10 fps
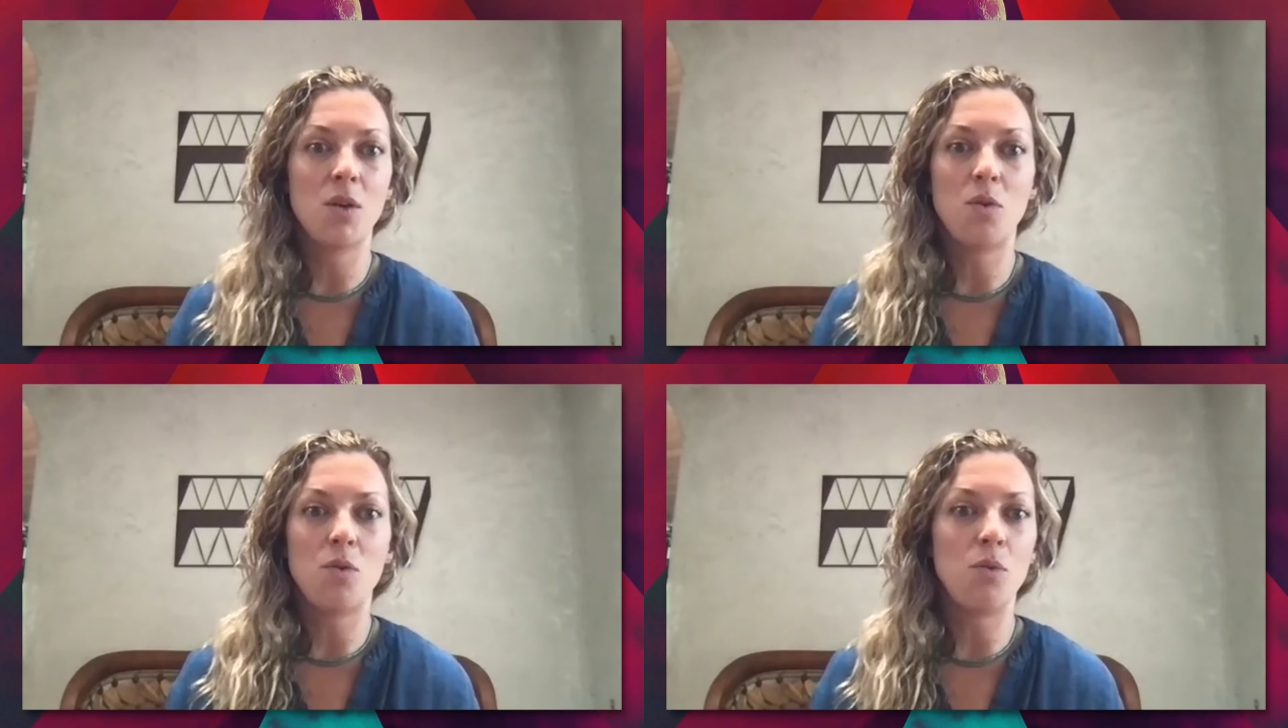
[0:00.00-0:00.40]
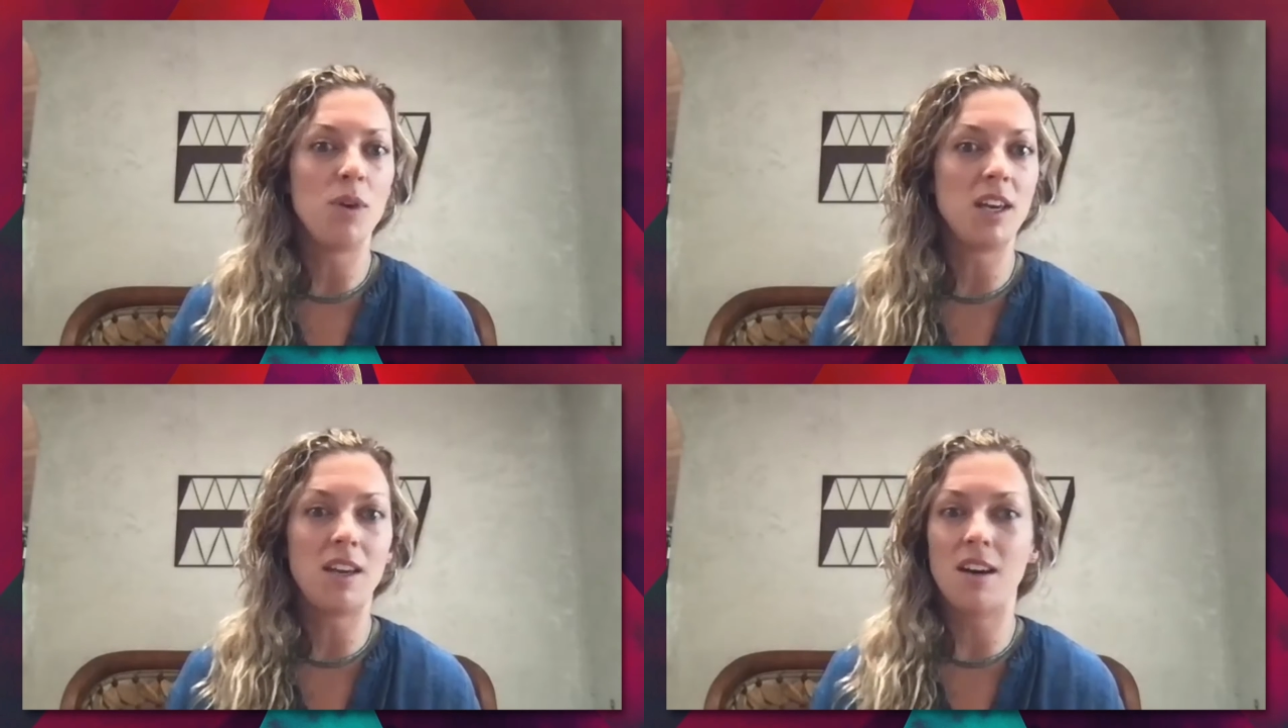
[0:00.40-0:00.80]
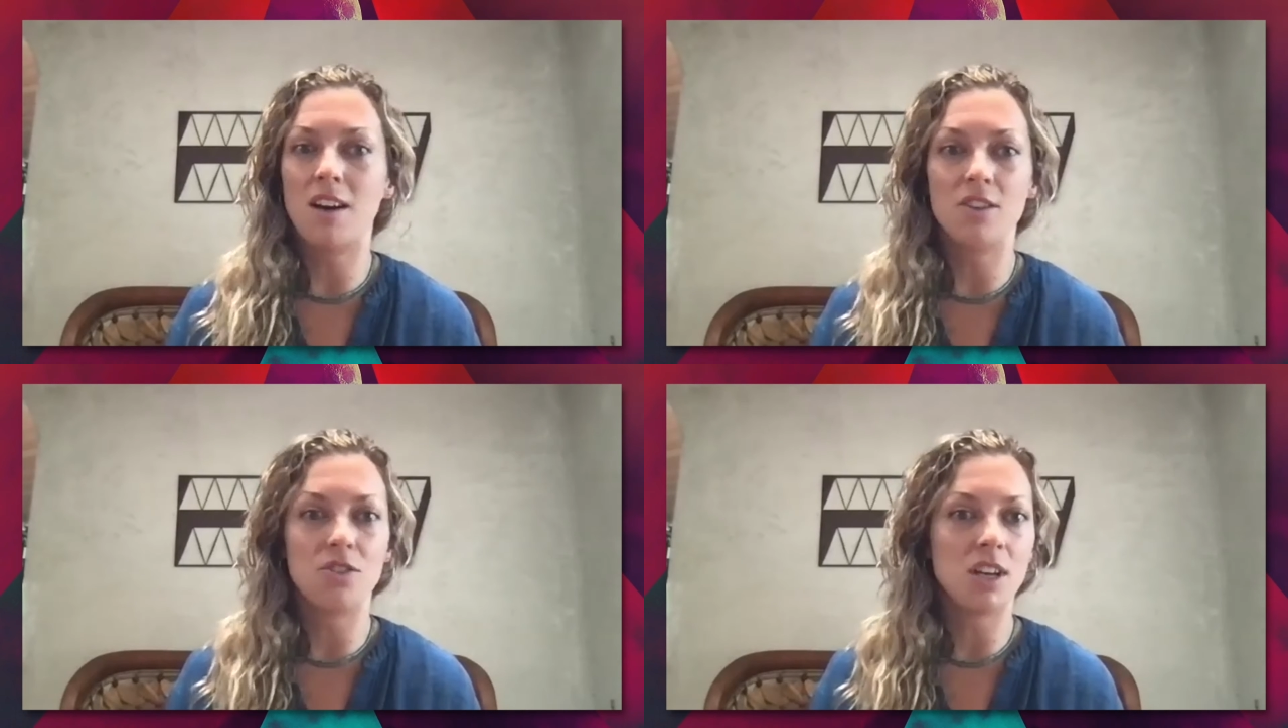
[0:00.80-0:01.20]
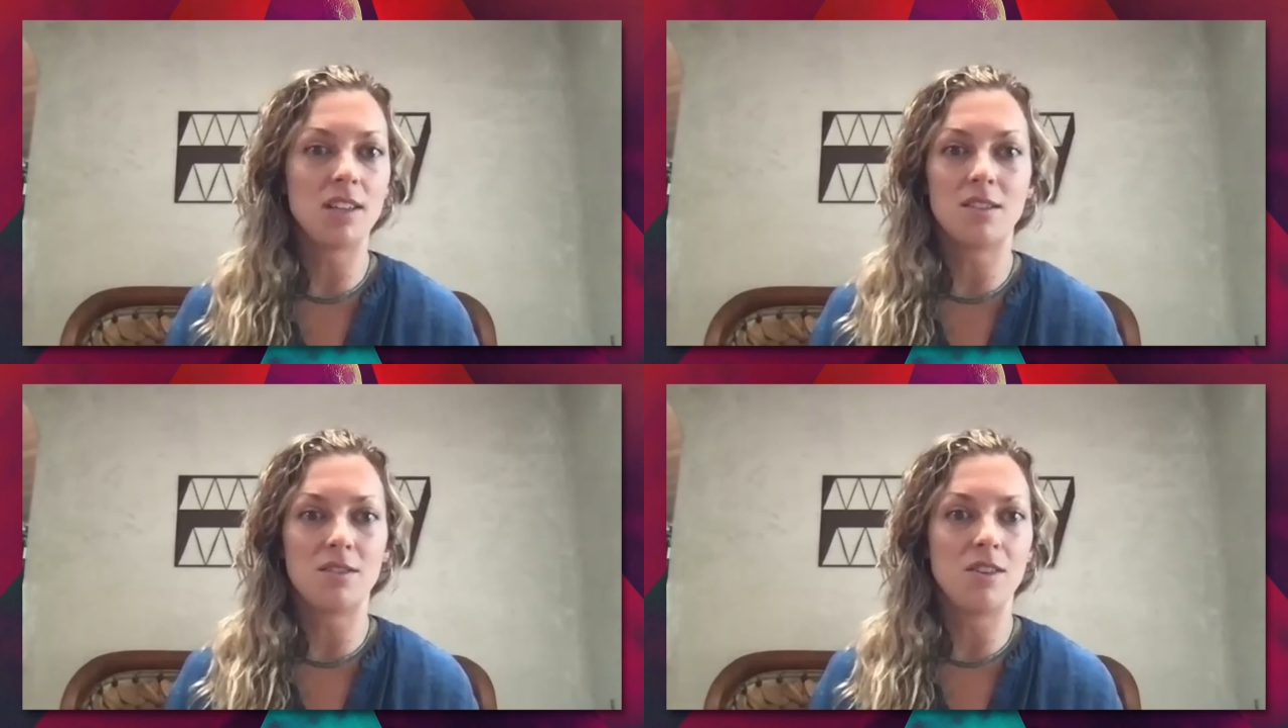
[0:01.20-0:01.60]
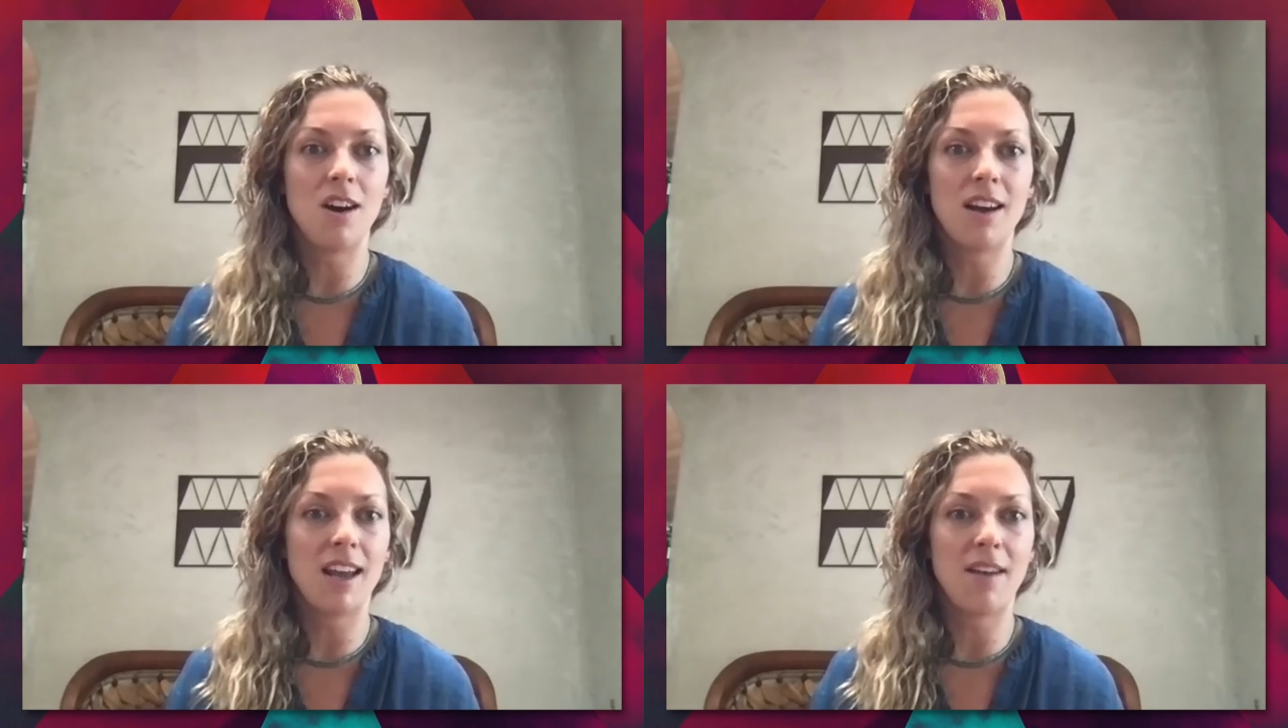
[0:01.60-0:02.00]
we are just
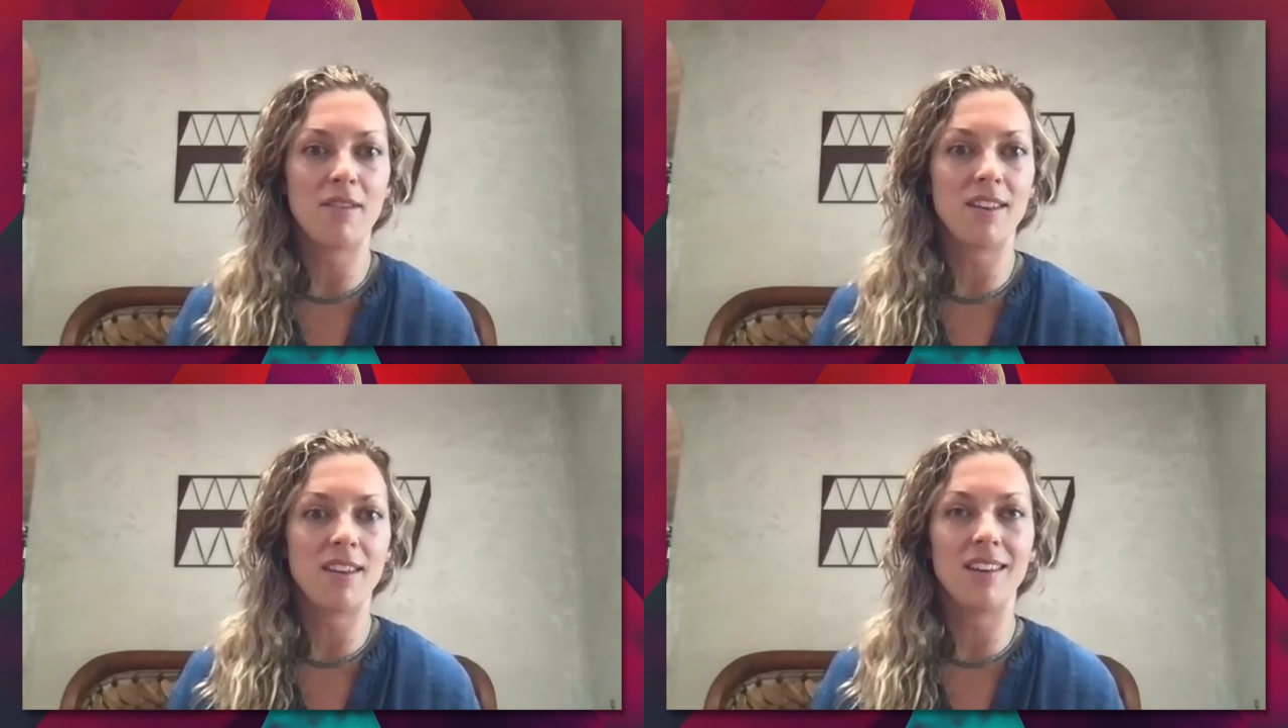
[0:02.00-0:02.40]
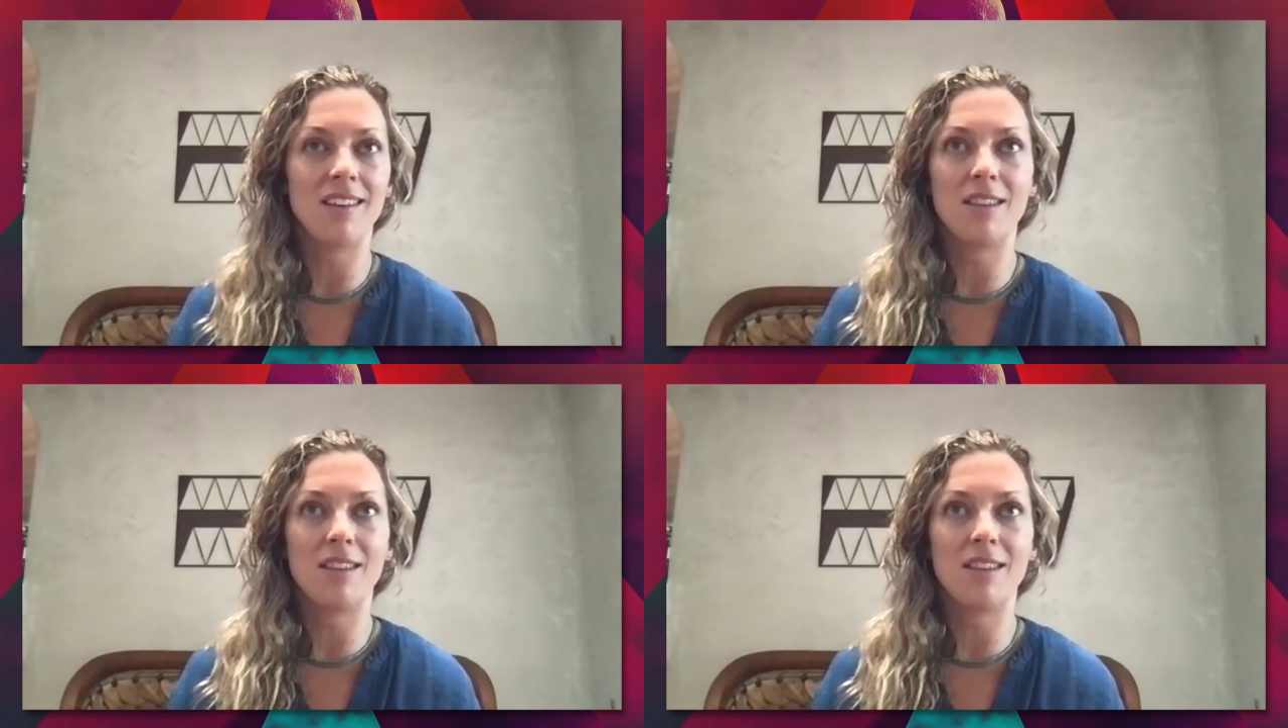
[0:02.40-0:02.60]
not having